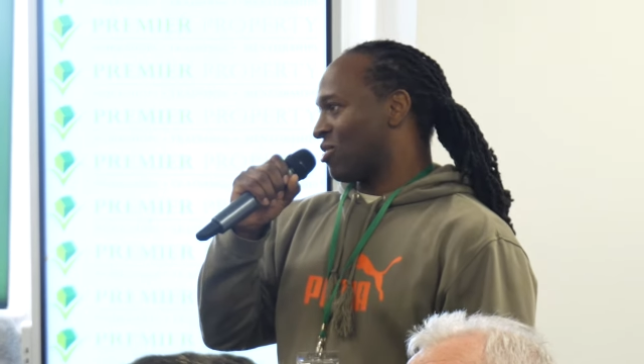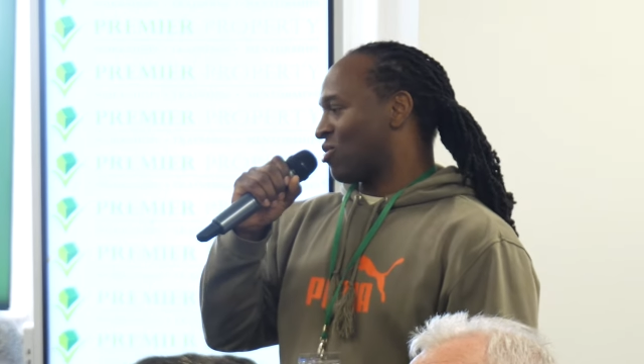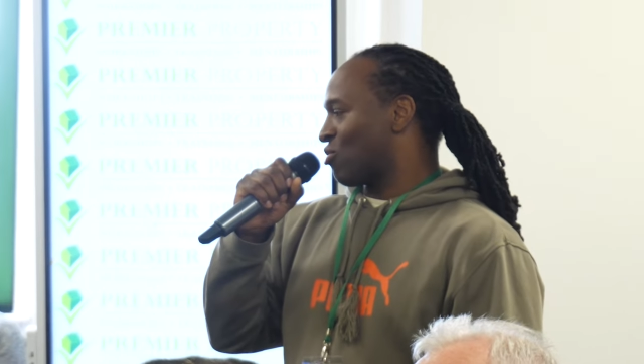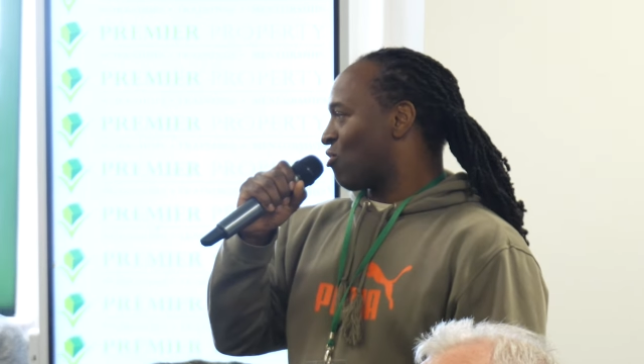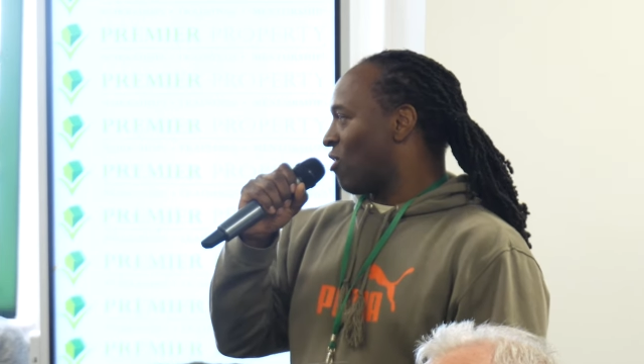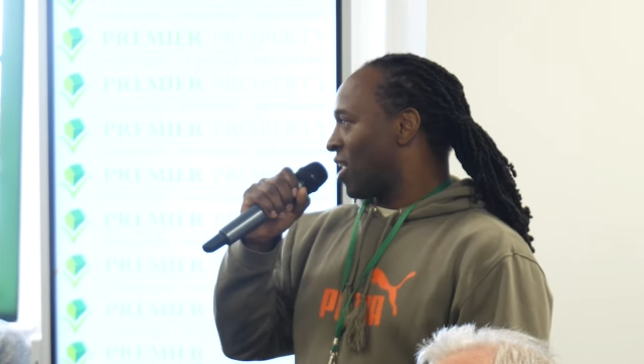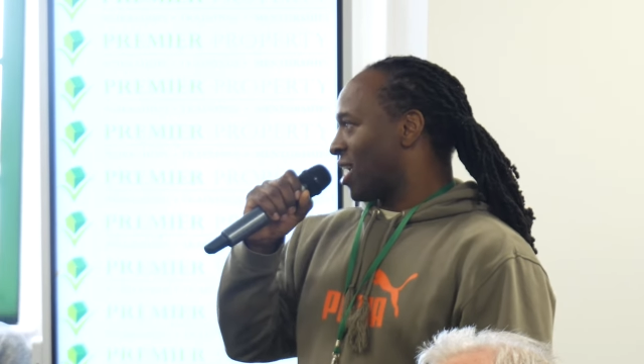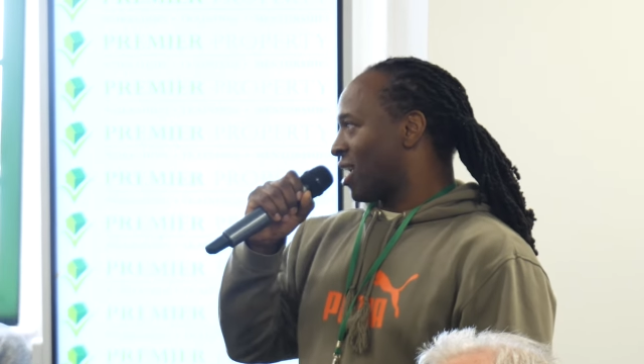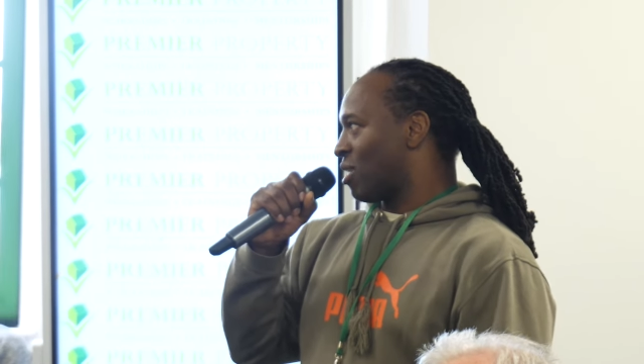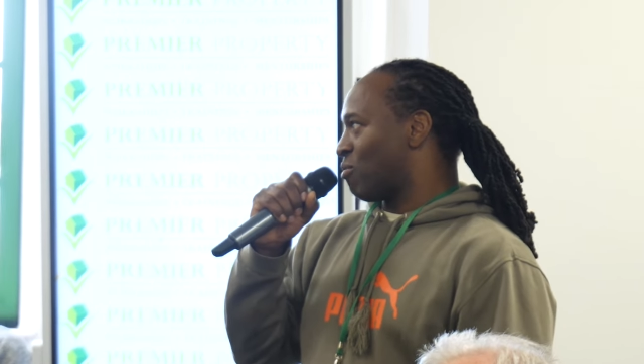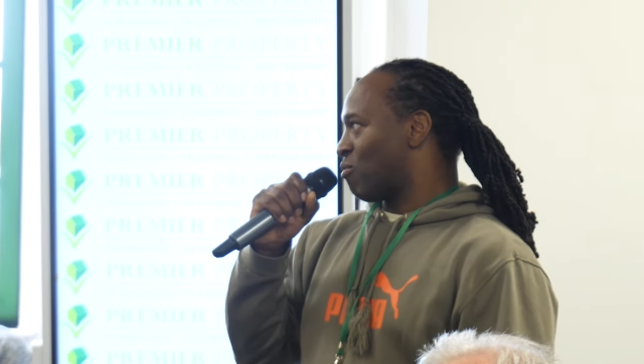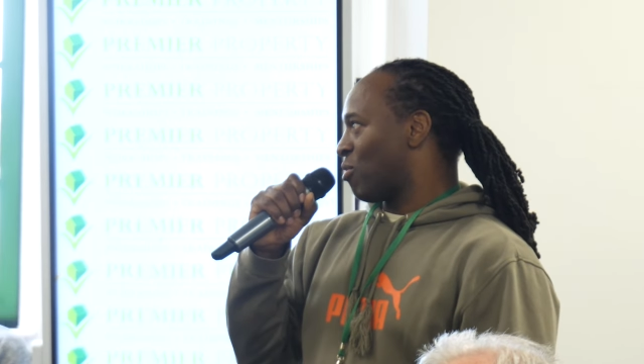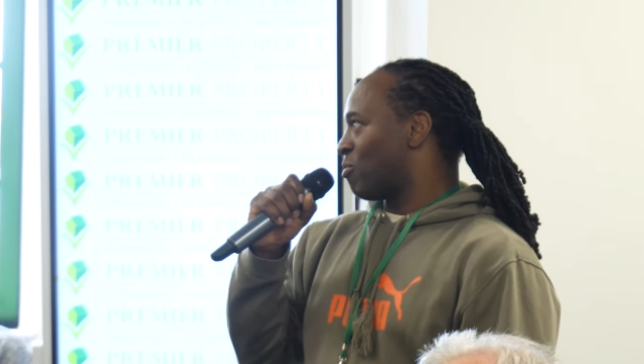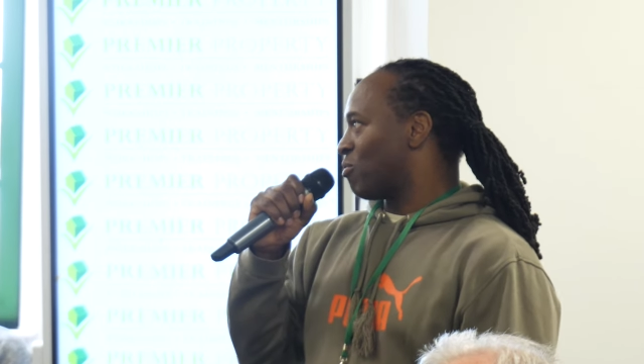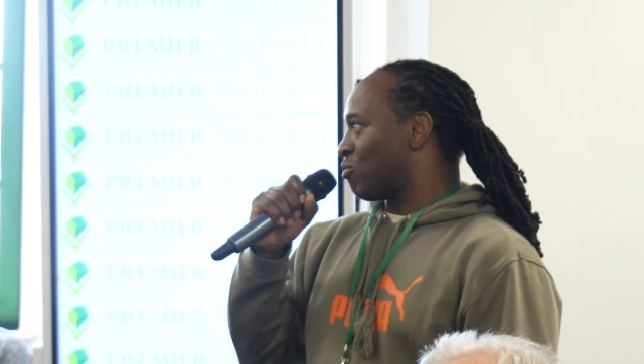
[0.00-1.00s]
to try and get the
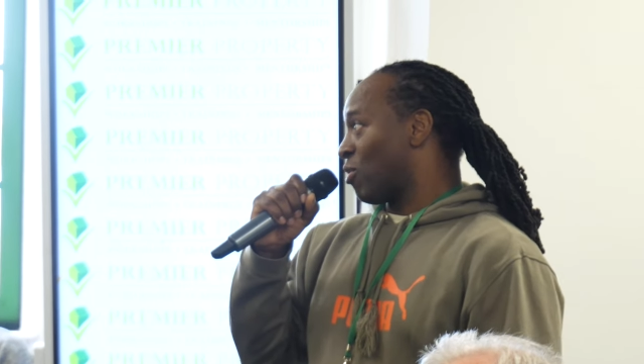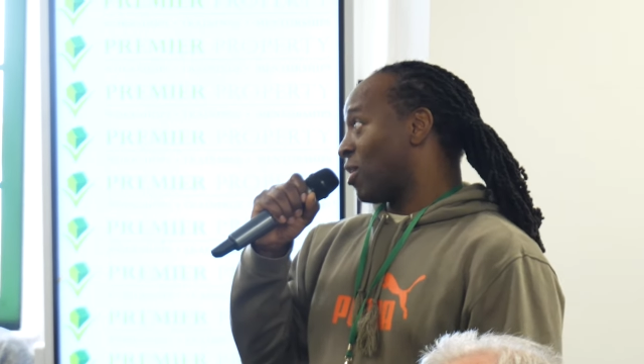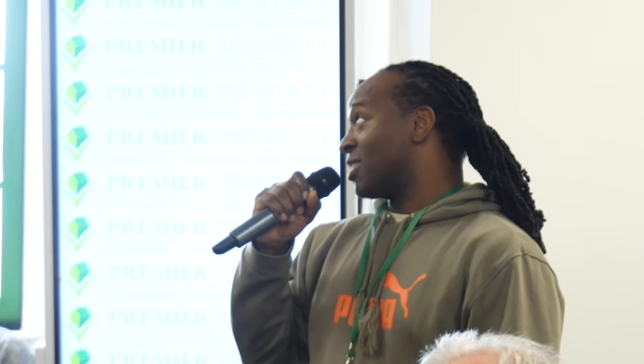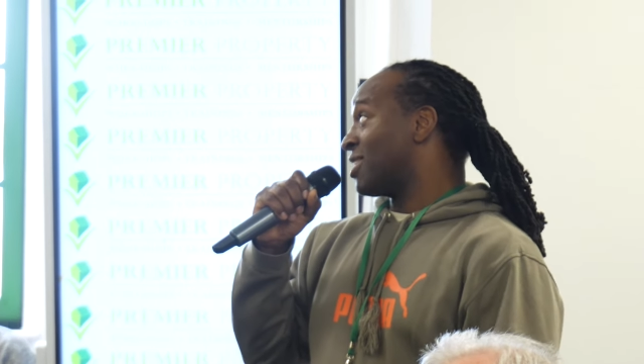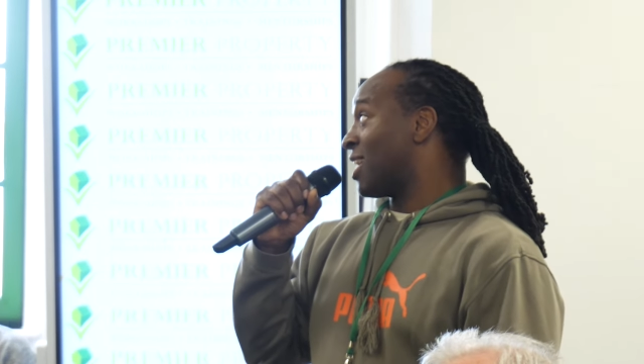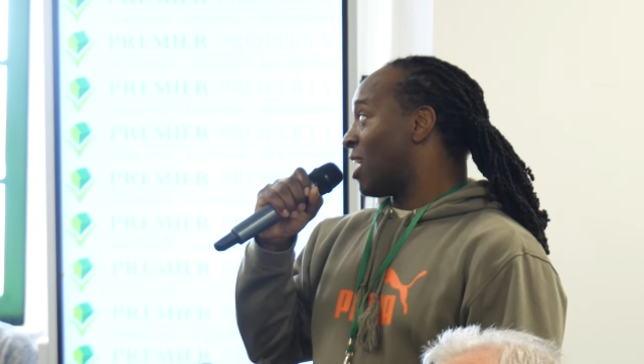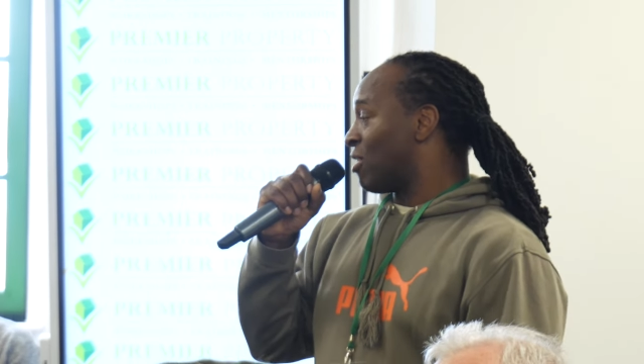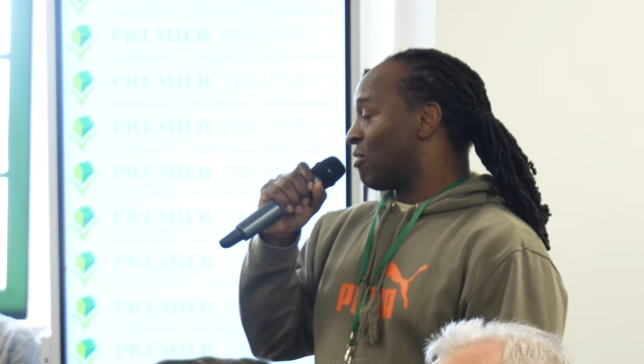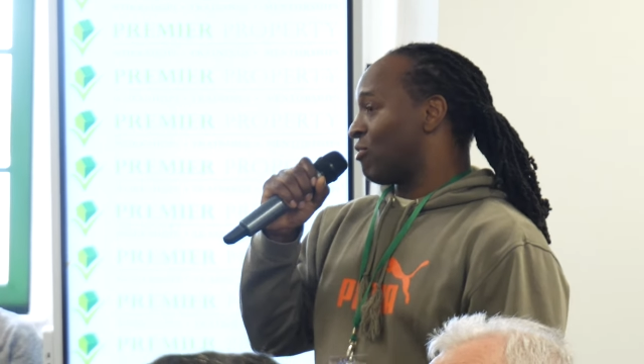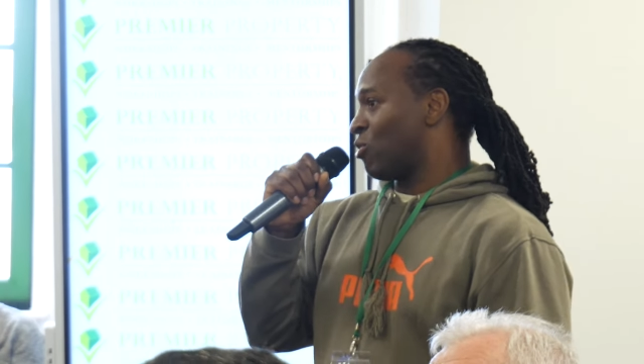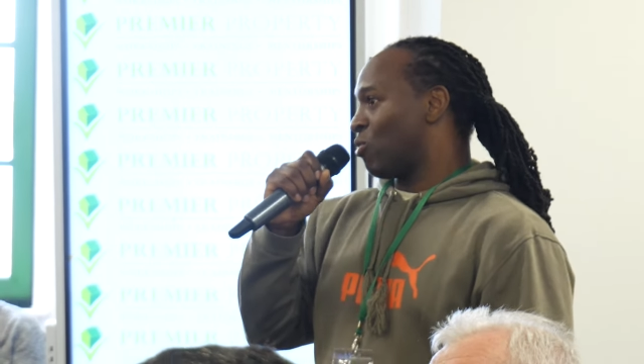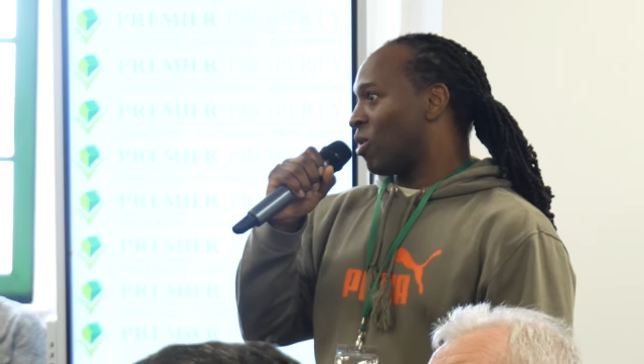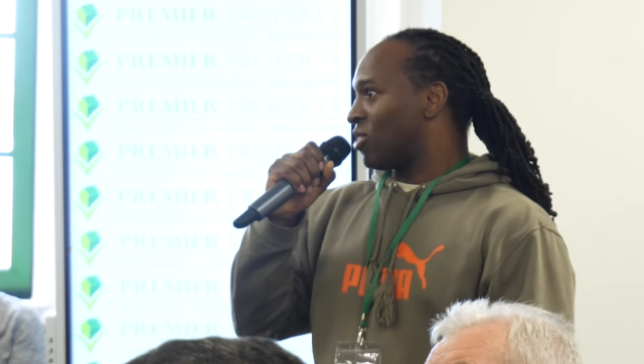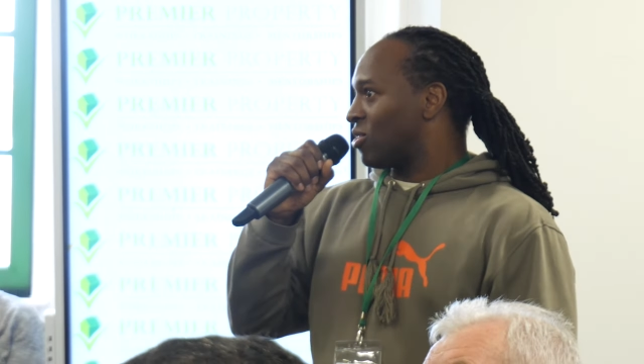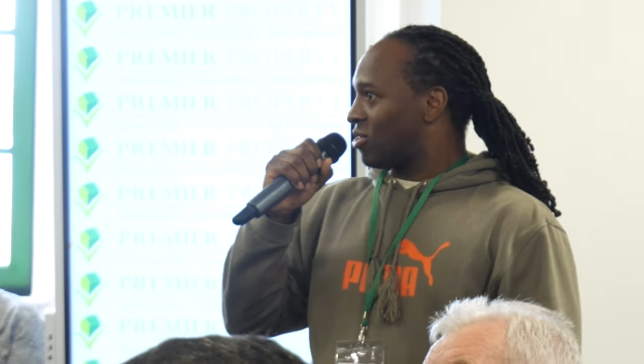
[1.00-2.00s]
price down if
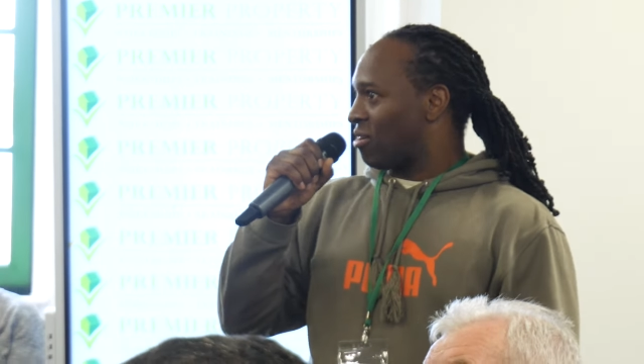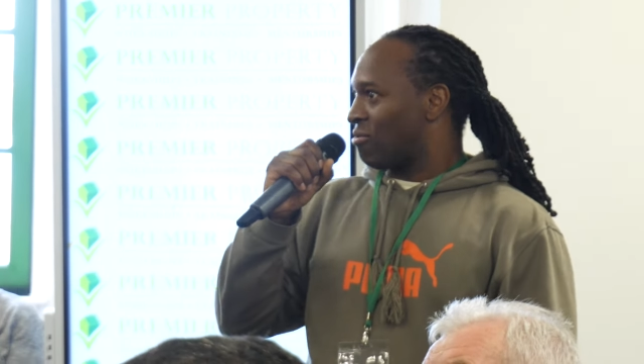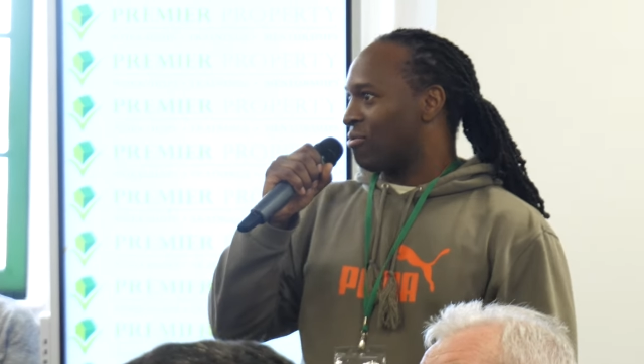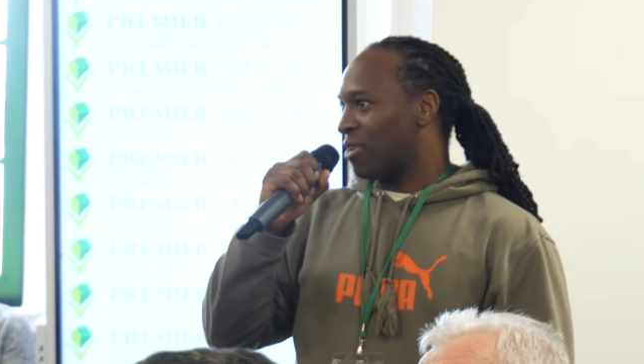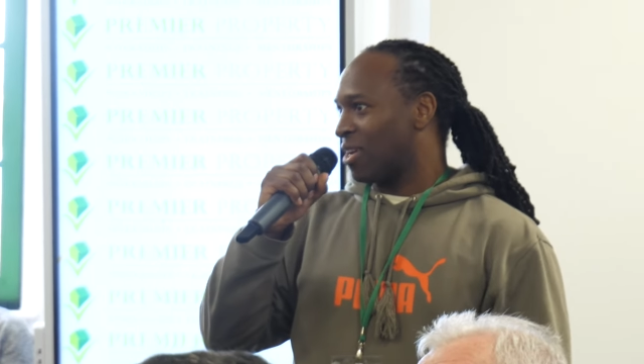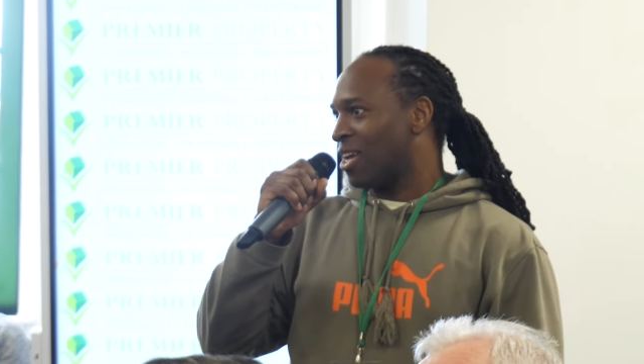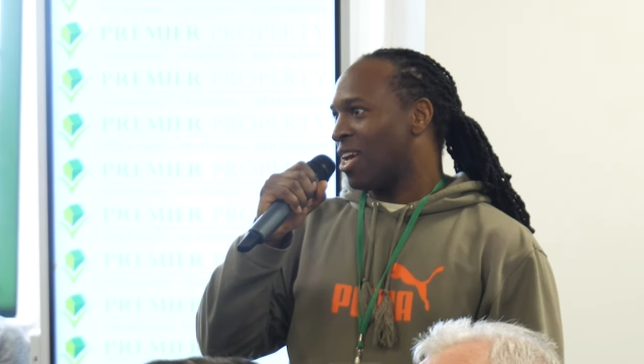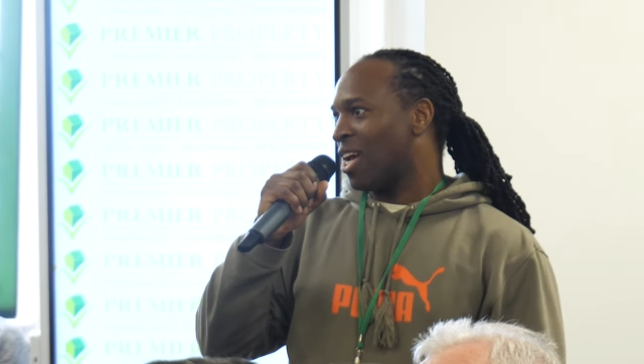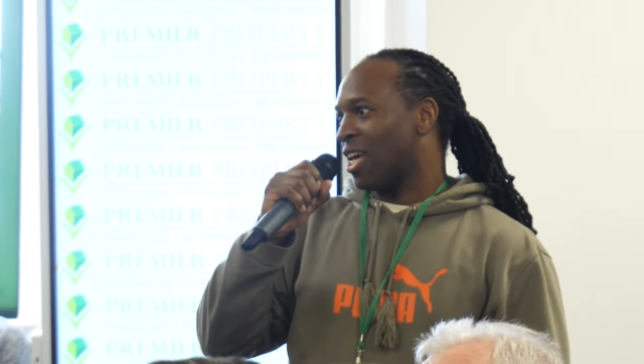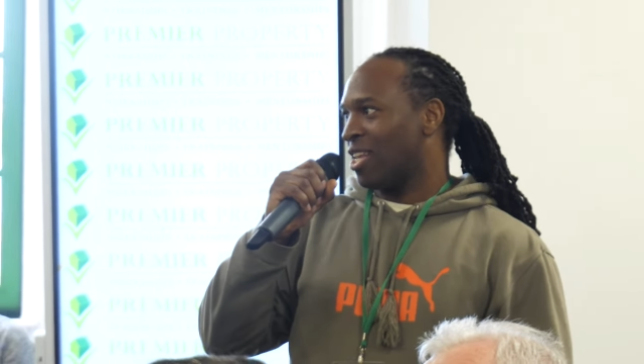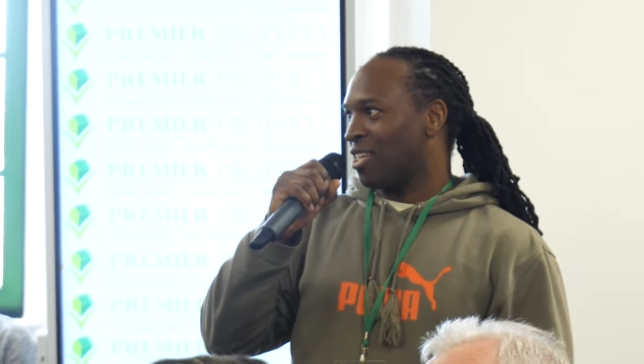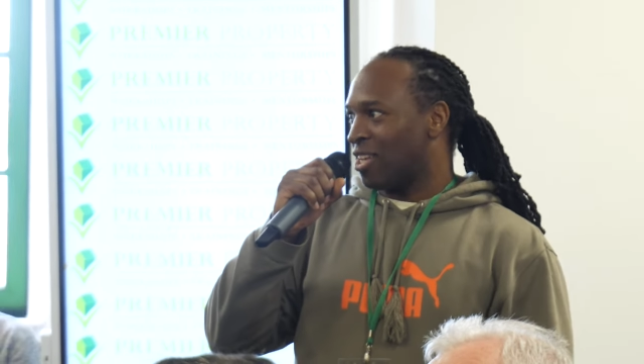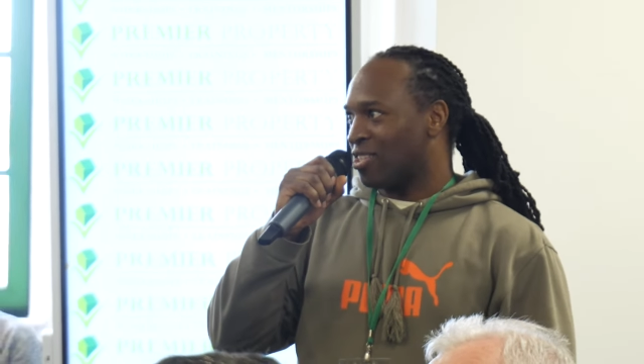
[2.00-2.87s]
you want something and it